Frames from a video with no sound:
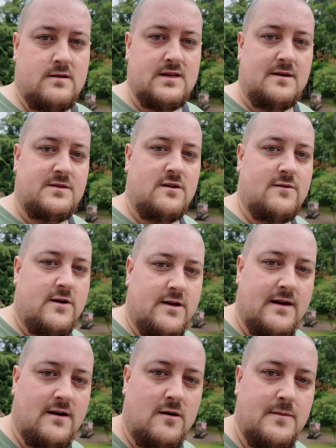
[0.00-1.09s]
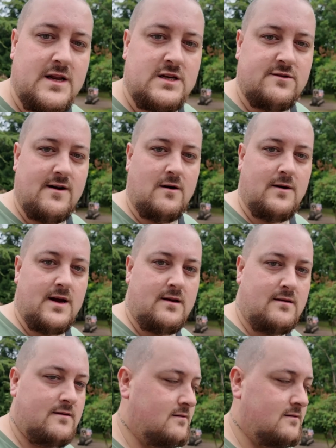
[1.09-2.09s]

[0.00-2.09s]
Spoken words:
So them two have gone on the little miniature railway,